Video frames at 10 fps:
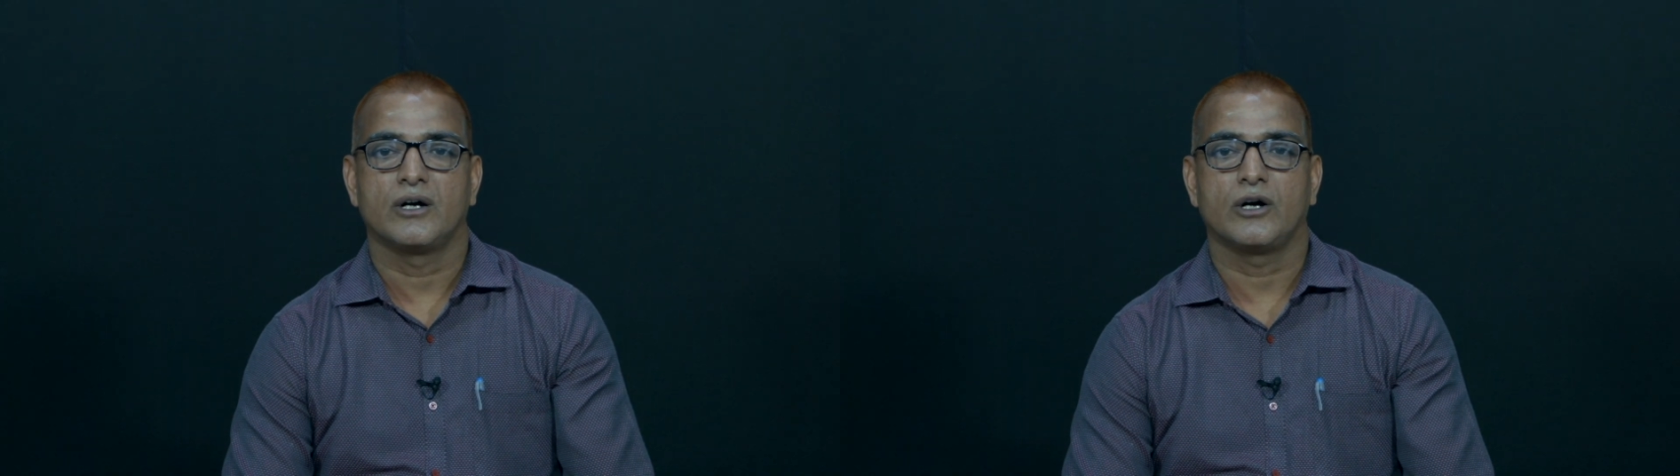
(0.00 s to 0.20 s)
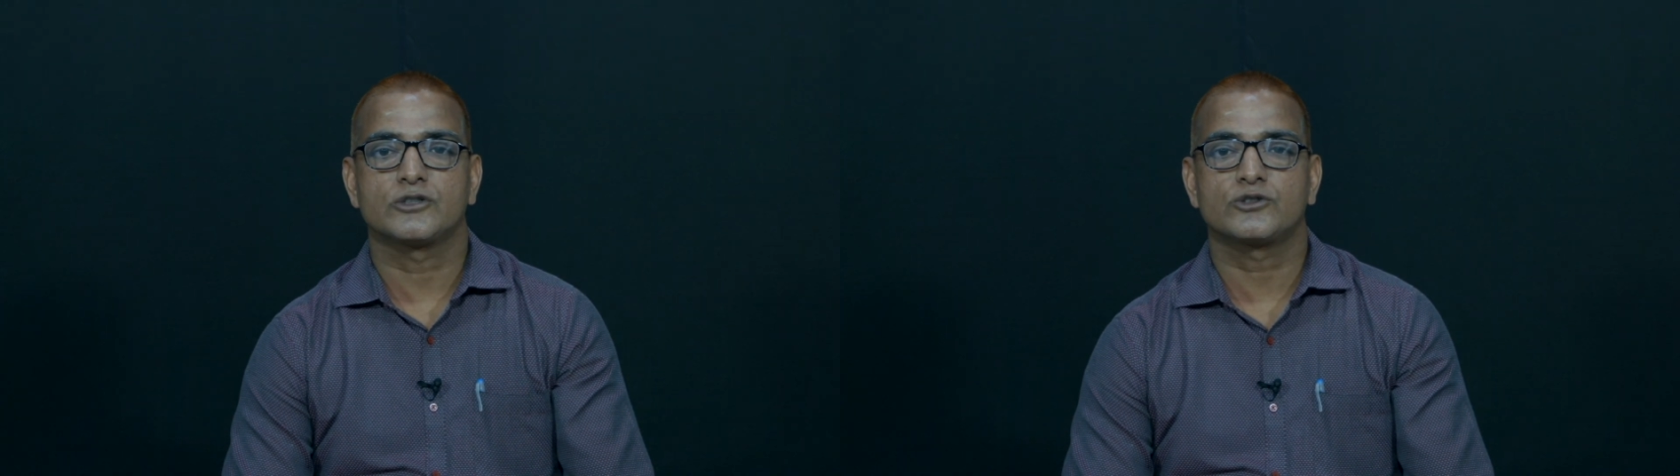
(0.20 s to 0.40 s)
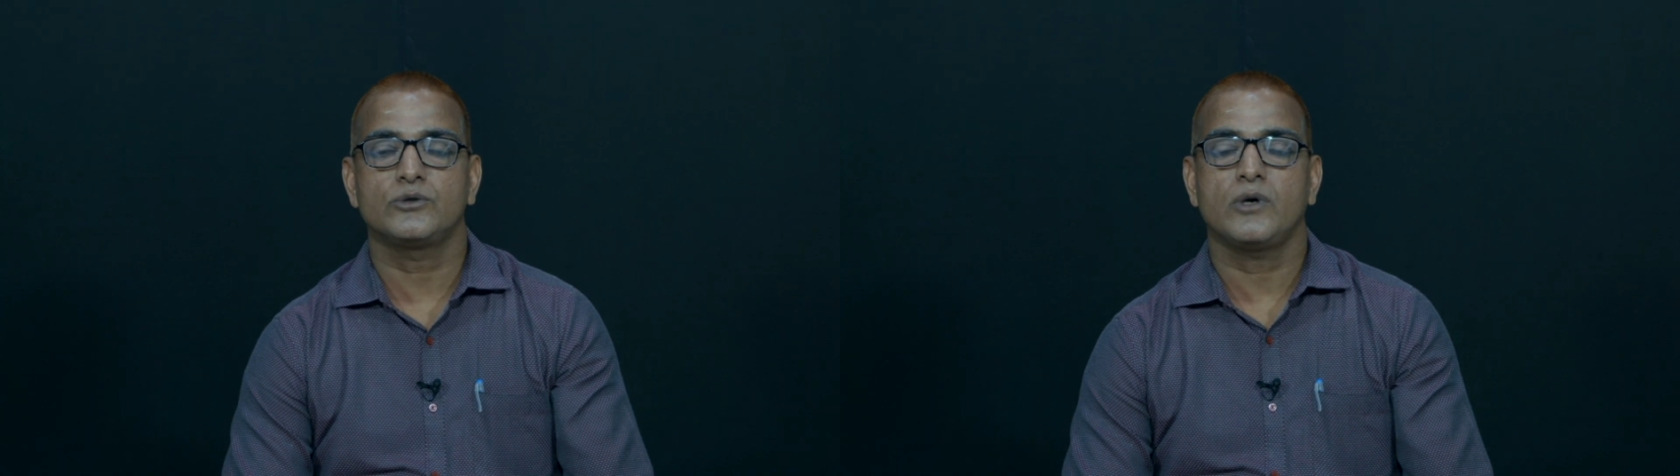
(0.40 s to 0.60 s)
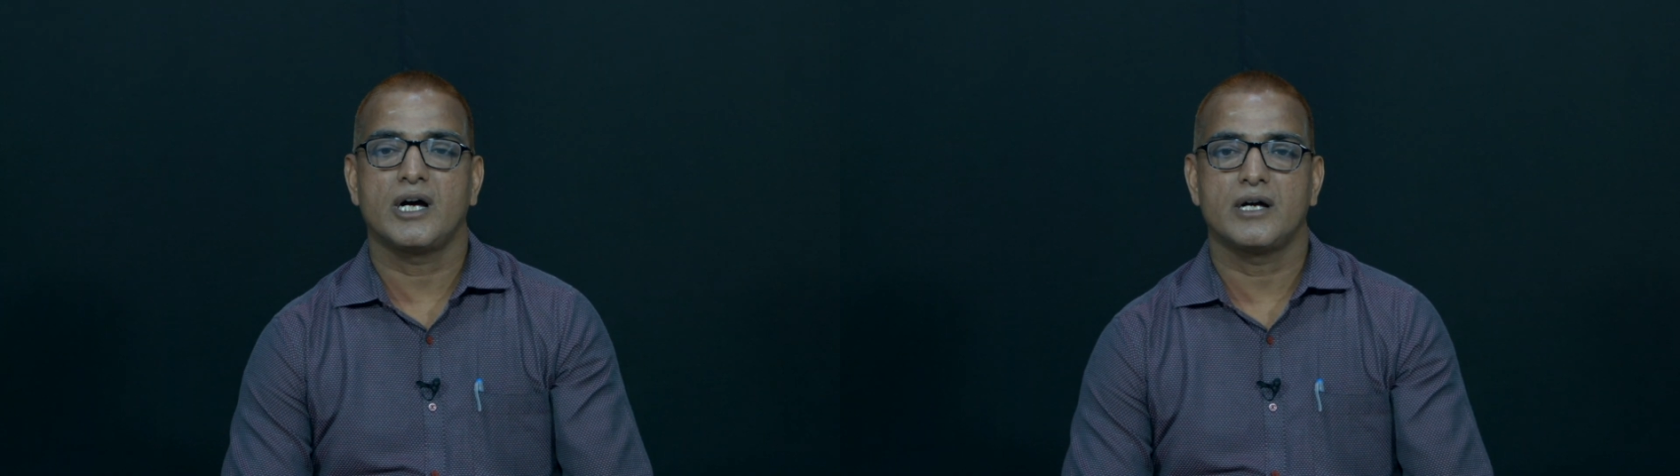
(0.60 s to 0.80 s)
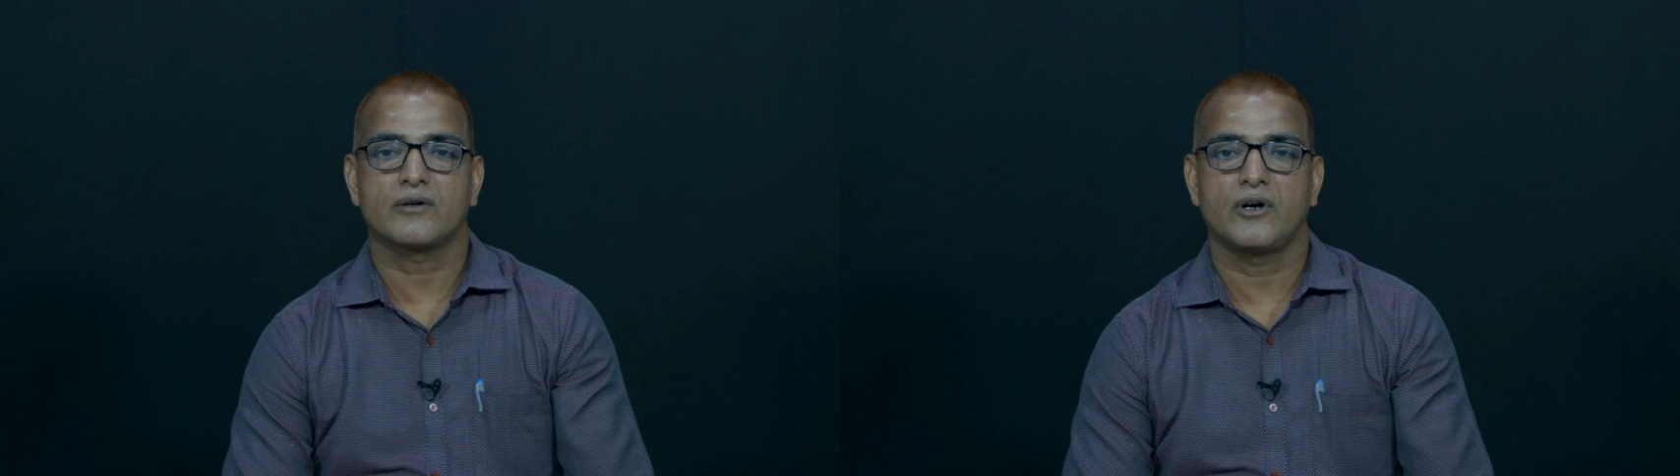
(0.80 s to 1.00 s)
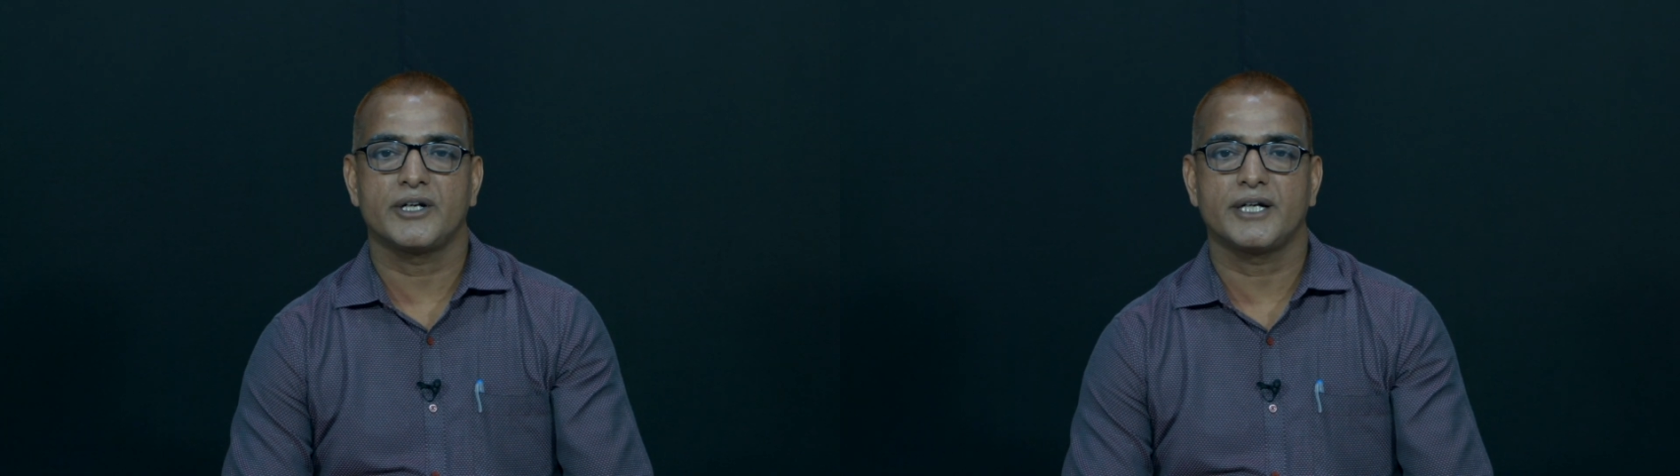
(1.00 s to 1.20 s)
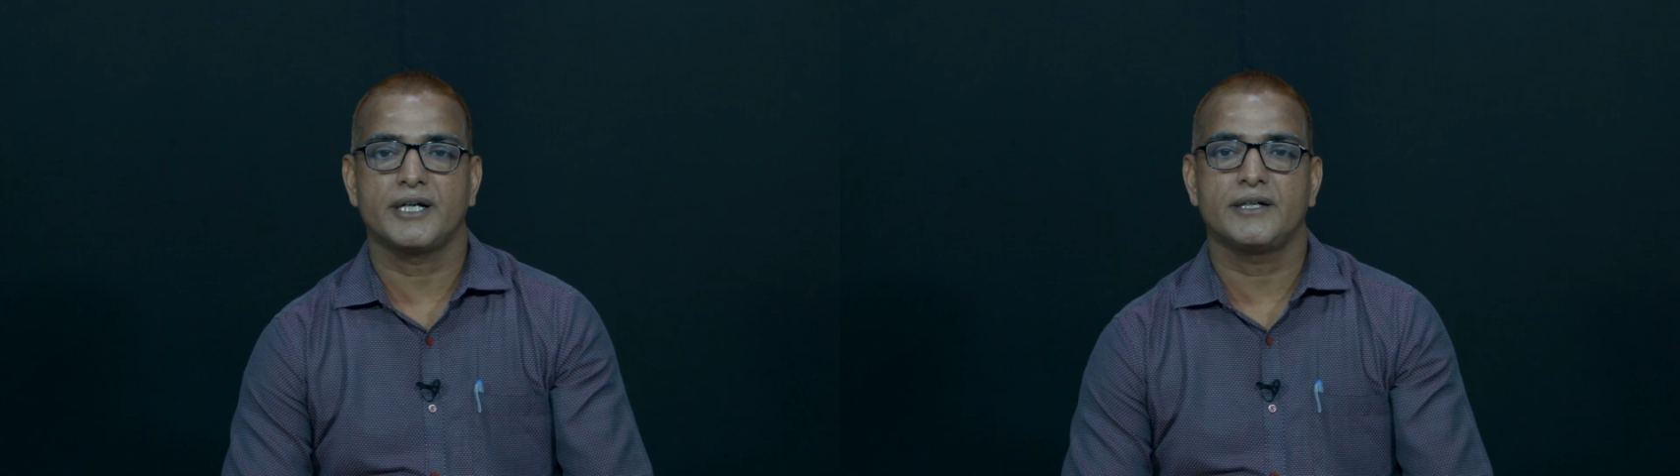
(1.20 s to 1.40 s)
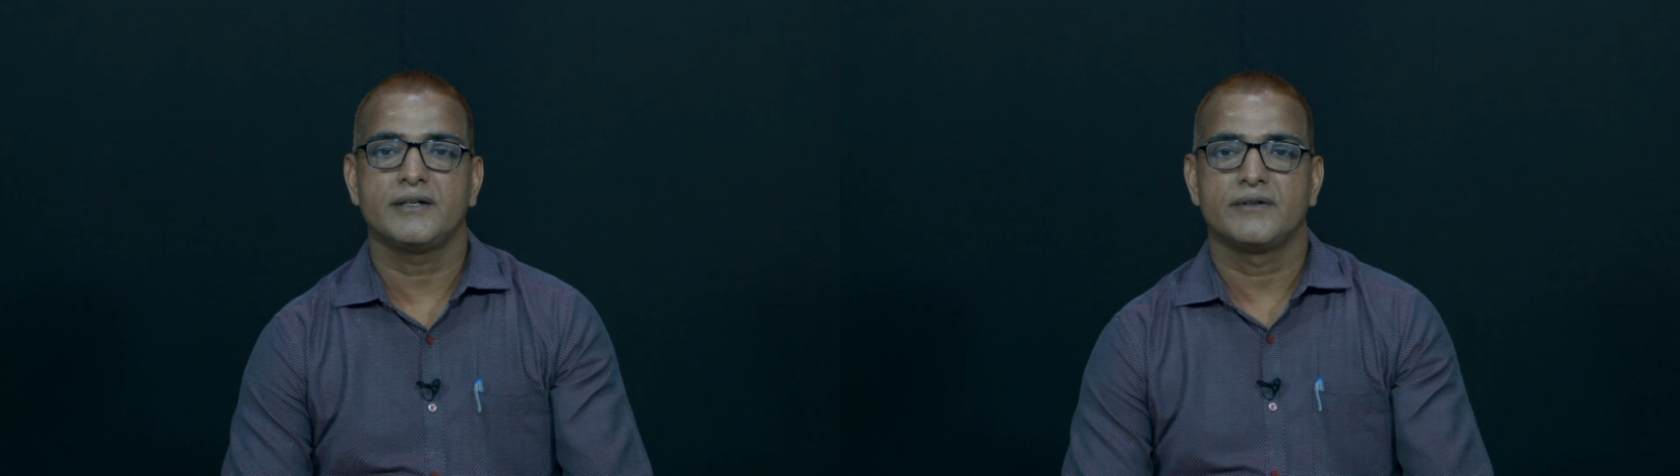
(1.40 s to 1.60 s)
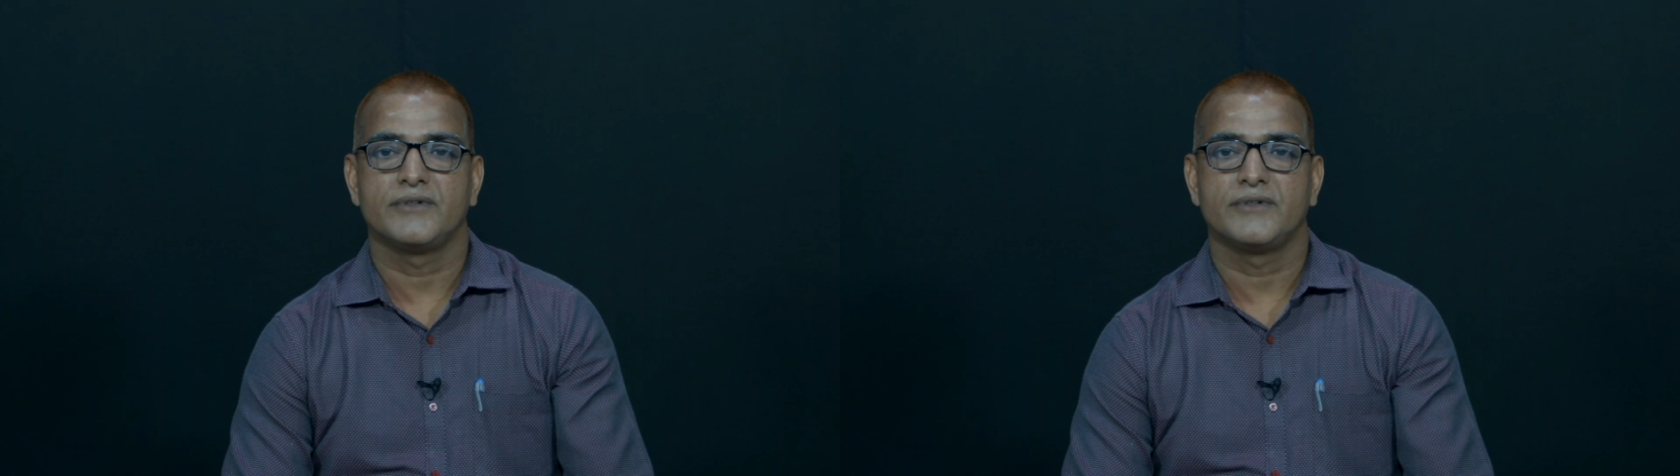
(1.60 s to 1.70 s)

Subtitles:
Also, I have coordinated